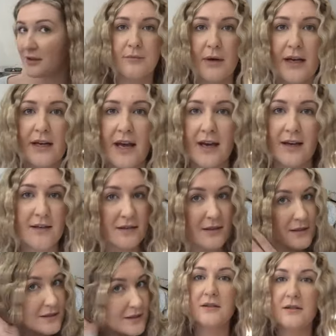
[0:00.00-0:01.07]
My
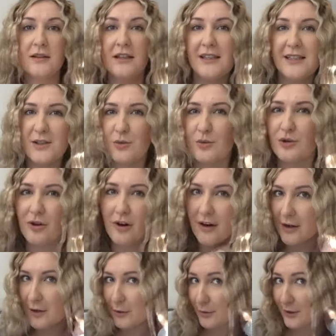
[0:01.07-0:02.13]
next little
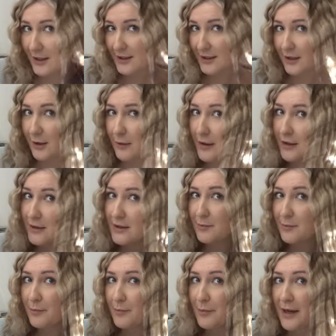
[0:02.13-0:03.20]
trial is going to
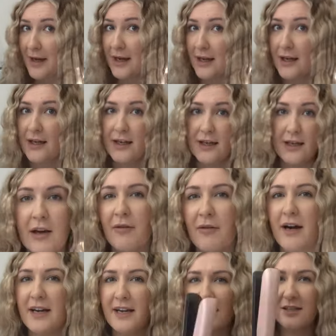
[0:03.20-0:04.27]
be if
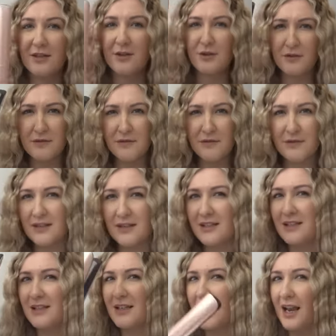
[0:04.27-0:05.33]
I can sort of
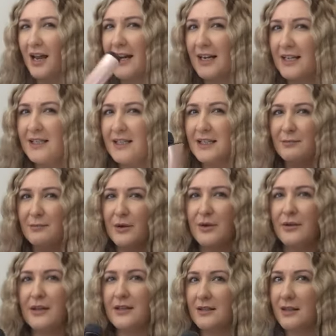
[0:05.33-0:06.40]
slightly
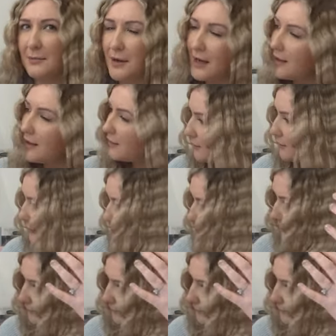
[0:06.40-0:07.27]
smooth it somehow.